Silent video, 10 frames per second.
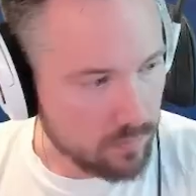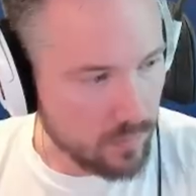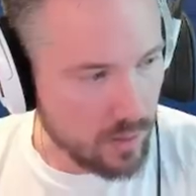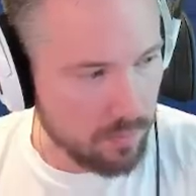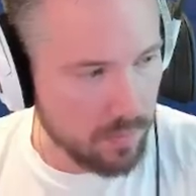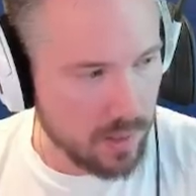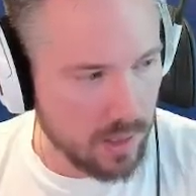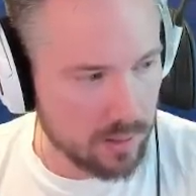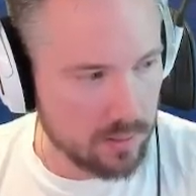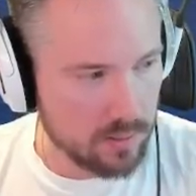
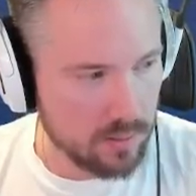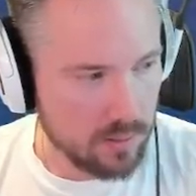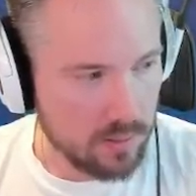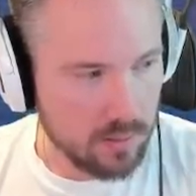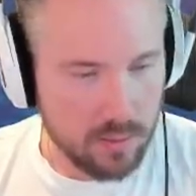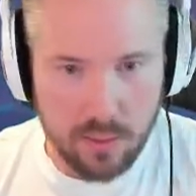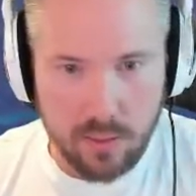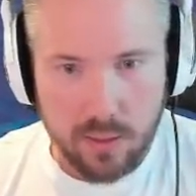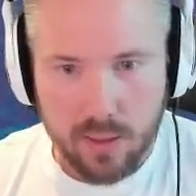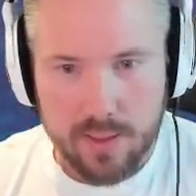but
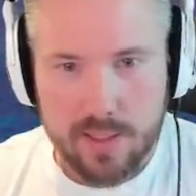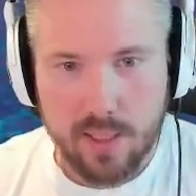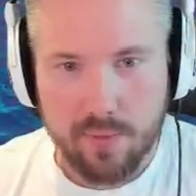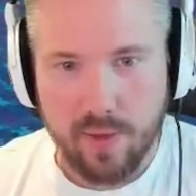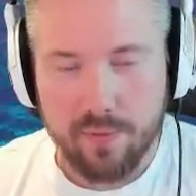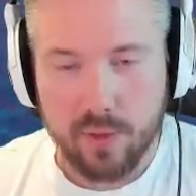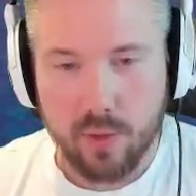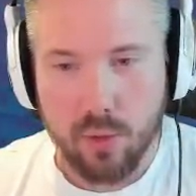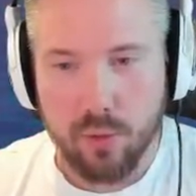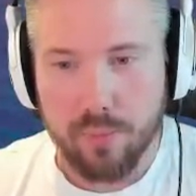instead of having the
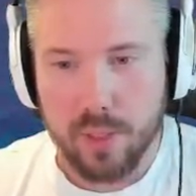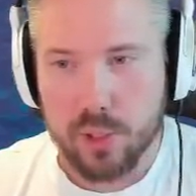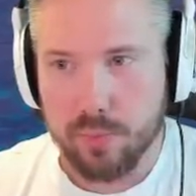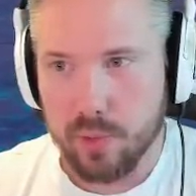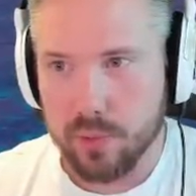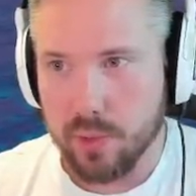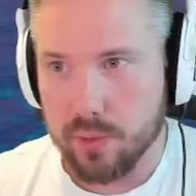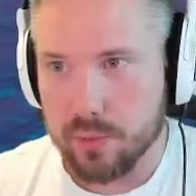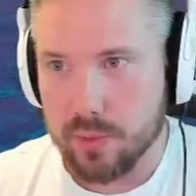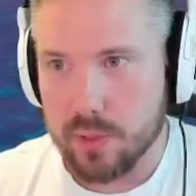overmatchable
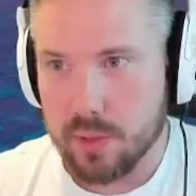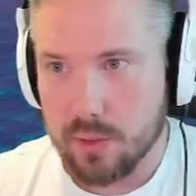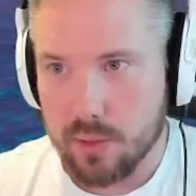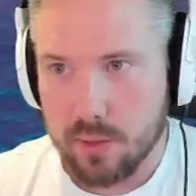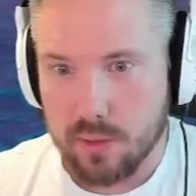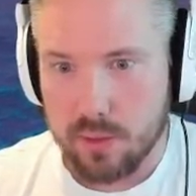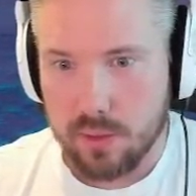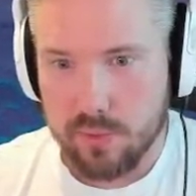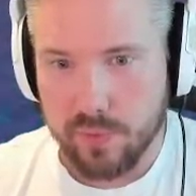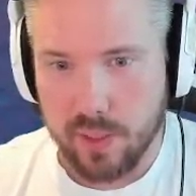nose, this
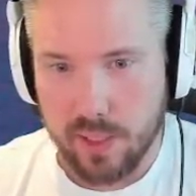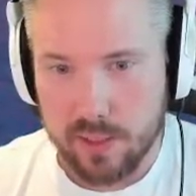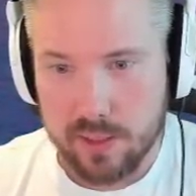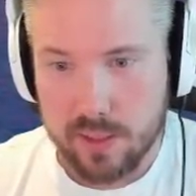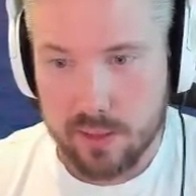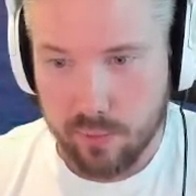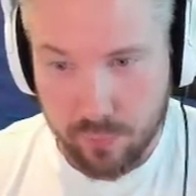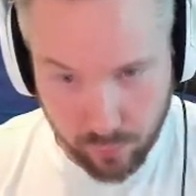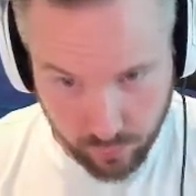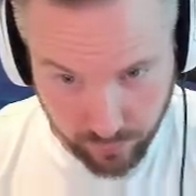thing gets
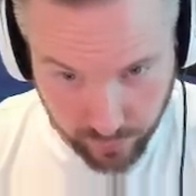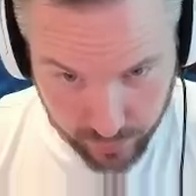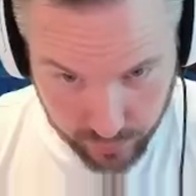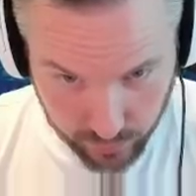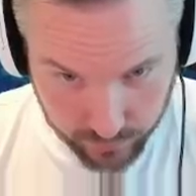full 32.